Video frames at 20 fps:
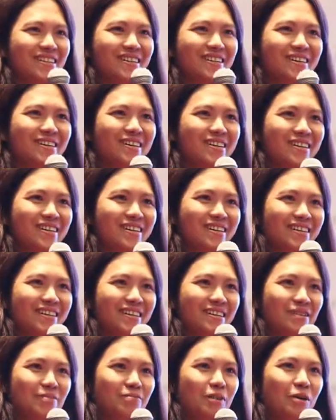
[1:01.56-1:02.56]
hear different
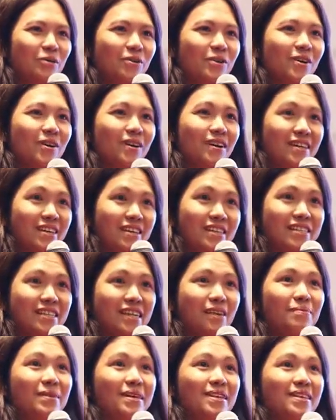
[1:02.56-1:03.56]
ideas.
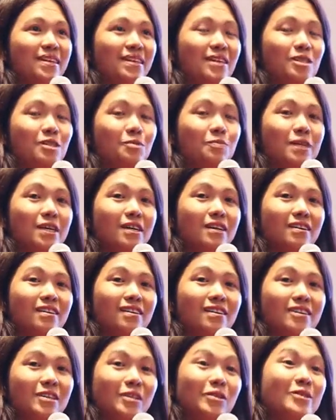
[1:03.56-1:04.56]
We hear different voices
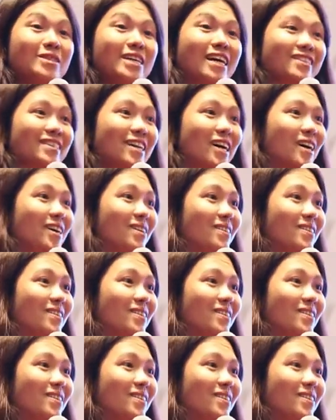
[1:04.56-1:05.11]
today.